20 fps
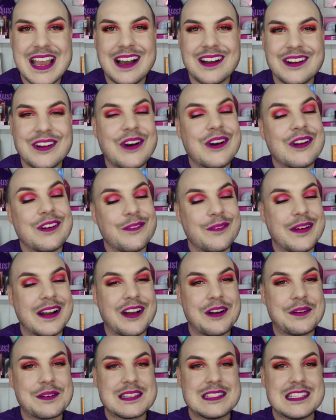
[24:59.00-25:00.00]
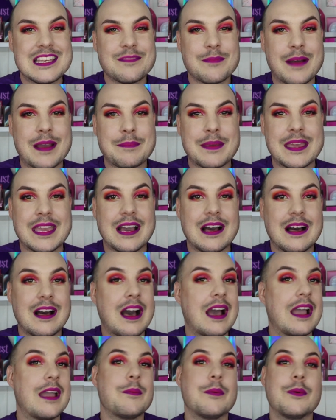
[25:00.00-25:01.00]
on when I'll receive my PR.
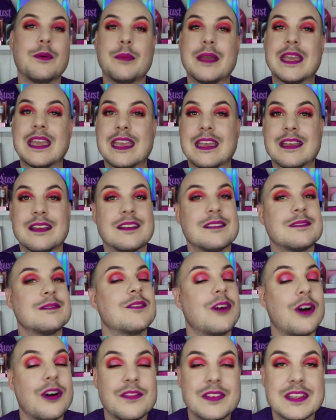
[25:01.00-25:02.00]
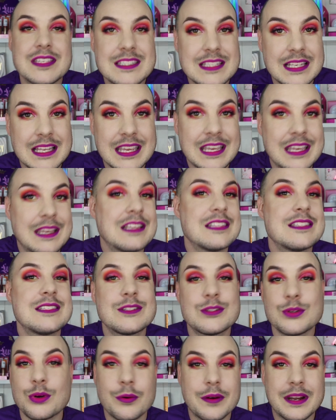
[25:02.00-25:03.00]
I will be obviously
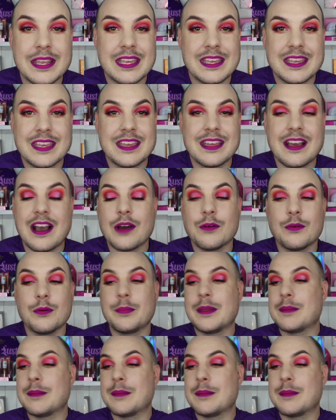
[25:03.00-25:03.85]
storying it. I will be